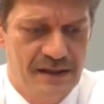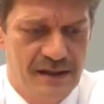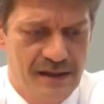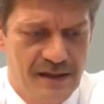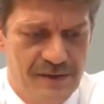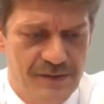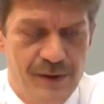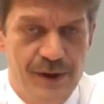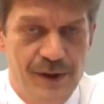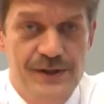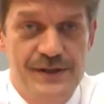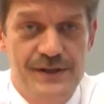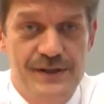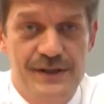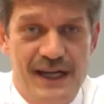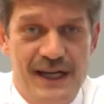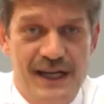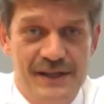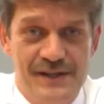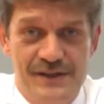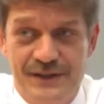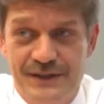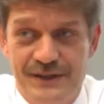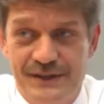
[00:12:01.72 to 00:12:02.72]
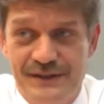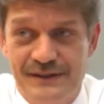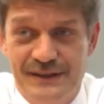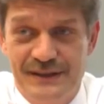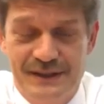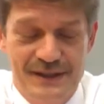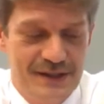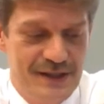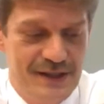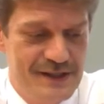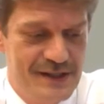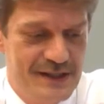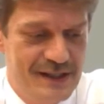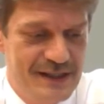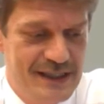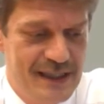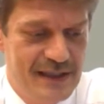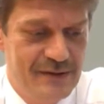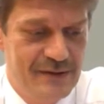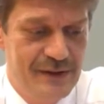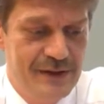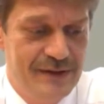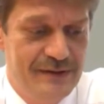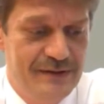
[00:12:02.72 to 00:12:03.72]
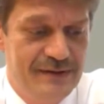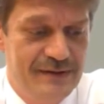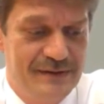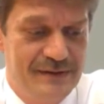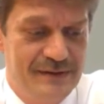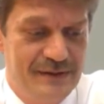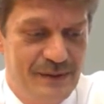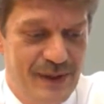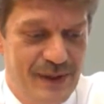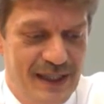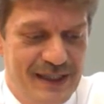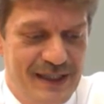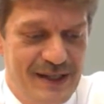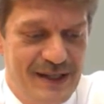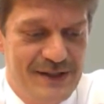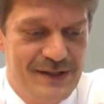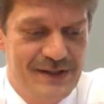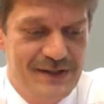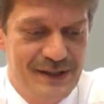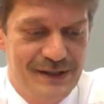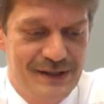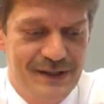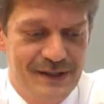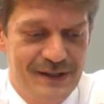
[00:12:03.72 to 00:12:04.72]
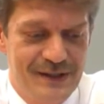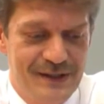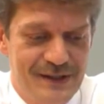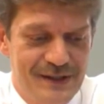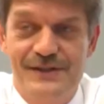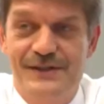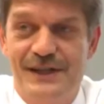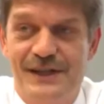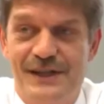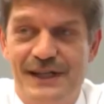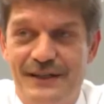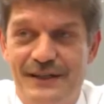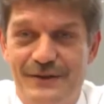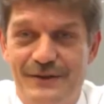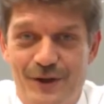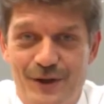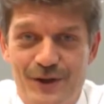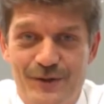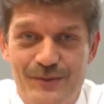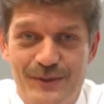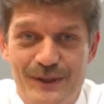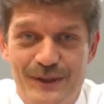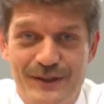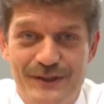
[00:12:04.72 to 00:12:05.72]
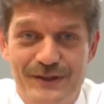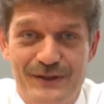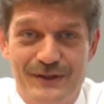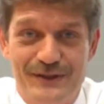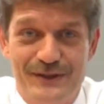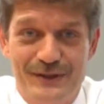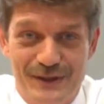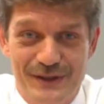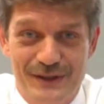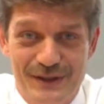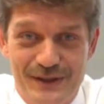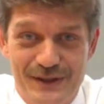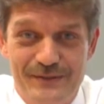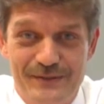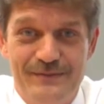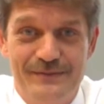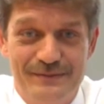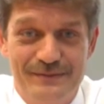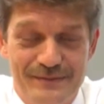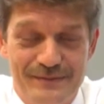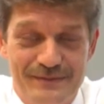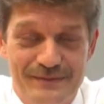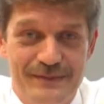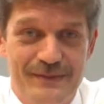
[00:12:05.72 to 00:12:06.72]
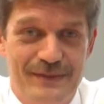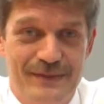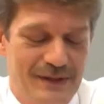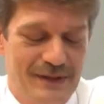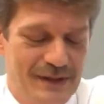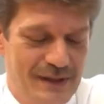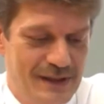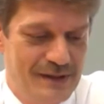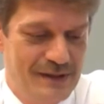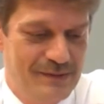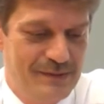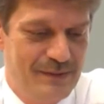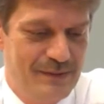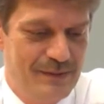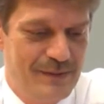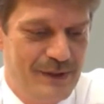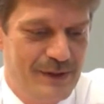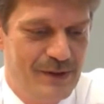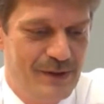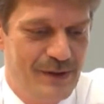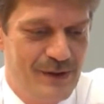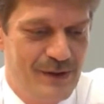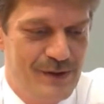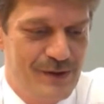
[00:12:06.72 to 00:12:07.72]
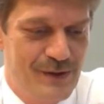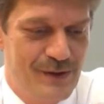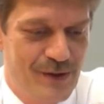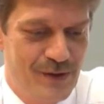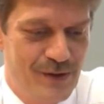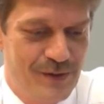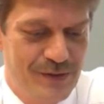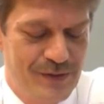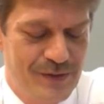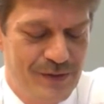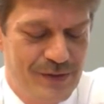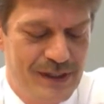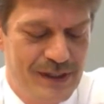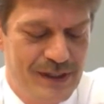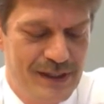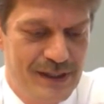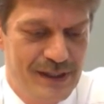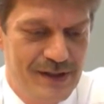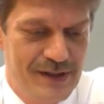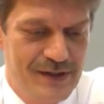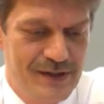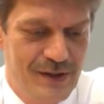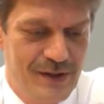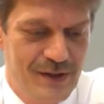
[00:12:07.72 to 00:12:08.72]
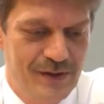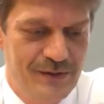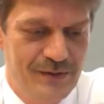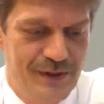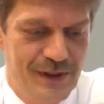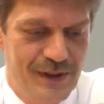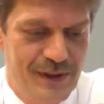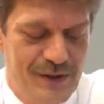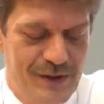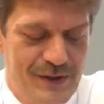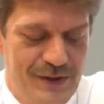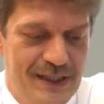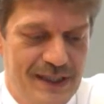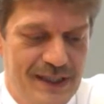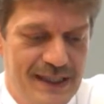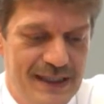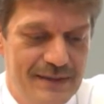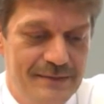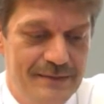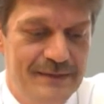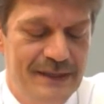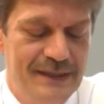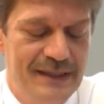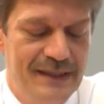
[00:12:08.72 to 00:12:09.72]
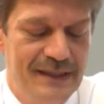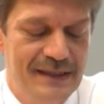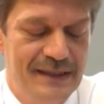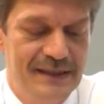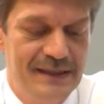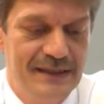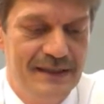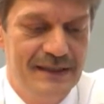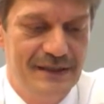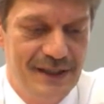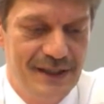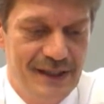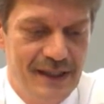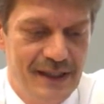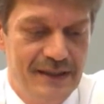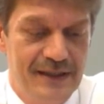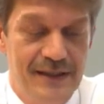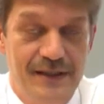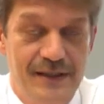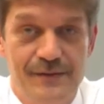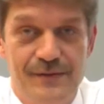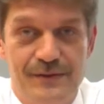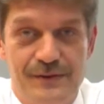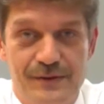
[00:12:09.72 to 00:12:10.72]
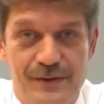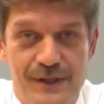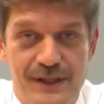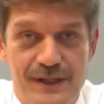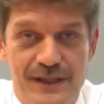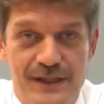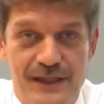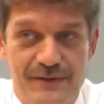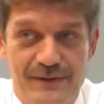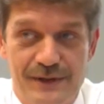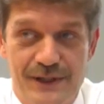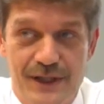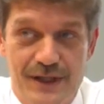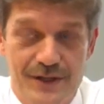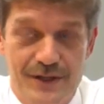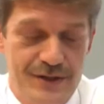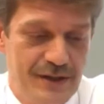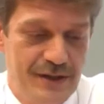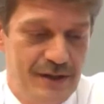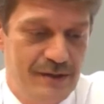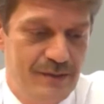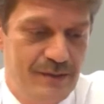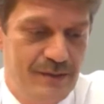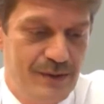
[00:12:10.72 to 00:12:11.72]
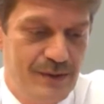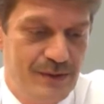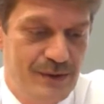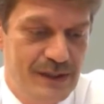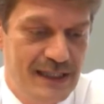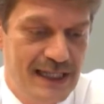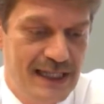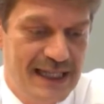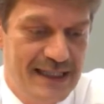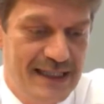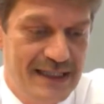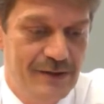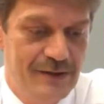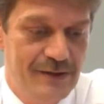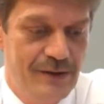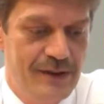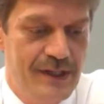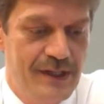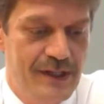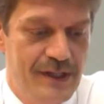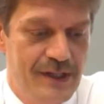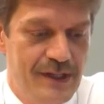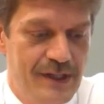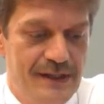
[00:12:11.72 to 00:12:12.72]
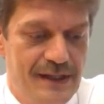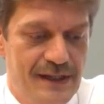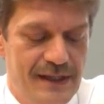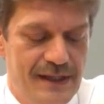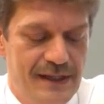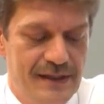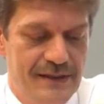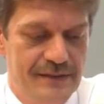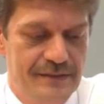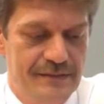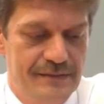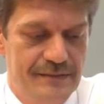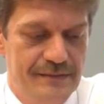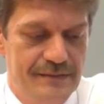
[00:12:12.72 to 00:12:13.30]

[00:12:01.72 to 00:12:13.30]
the first answer is easily given. Why does a satellite stay in orbit? Um, um, because of his own velocity relative to the gravitational pull acting on the satellite.